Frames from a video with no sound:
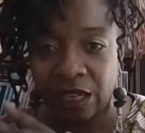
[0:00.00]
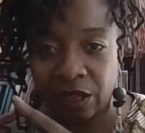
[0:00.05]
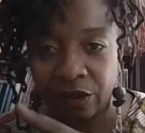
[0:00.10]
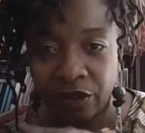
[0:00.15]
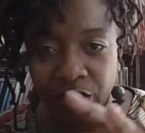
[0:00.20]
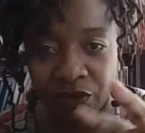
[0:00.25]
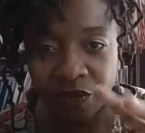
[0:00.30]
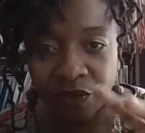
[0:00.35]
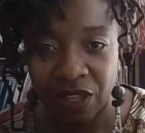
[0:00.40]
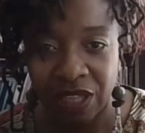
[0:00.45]
I
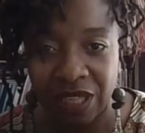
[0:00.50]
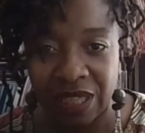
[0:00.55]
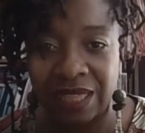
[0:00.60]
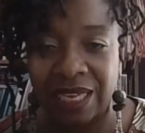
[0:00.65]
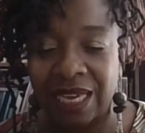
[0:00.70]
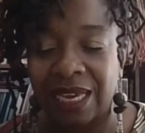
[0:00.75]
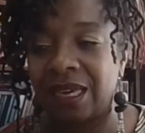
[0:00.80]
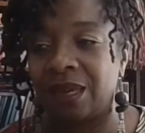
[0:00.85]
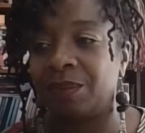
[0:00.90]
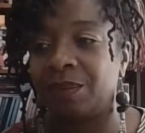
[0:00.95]
looked for the
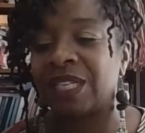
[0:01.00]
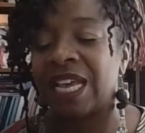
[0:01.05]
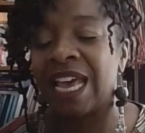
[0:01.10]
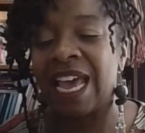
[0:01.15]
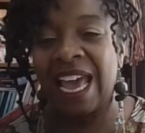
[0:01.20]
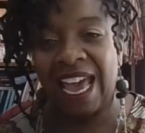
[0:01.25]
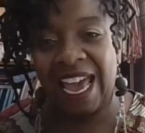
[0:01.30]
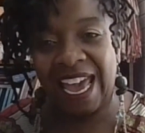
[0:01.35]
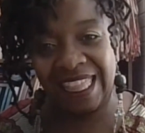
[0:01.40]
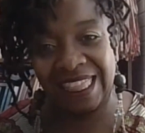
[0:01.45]
themes,
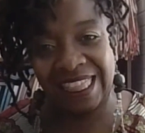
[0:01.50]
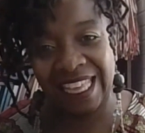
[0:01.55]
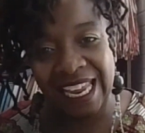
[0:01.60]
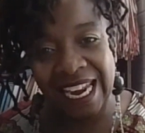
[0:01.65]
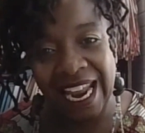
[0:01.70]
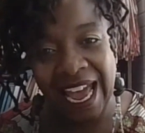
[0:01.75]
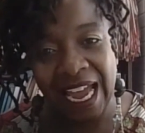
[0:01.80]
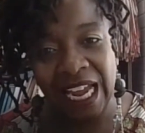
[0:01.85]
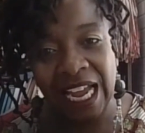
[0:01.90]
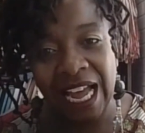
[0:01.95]
and
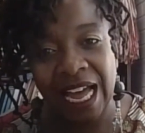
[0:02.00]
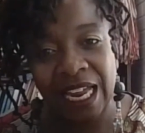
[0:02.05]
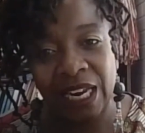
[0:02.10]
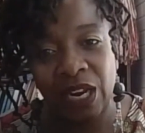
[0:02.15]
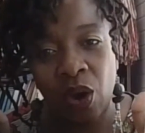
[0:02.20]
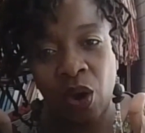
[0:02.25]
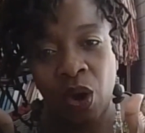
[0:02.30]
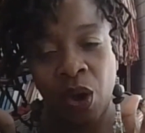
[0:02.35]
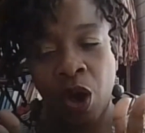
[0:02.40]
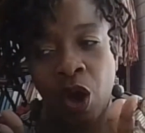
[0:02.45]
then I
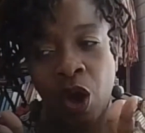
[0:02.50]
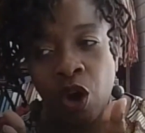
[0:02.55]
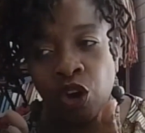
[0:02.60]
kind of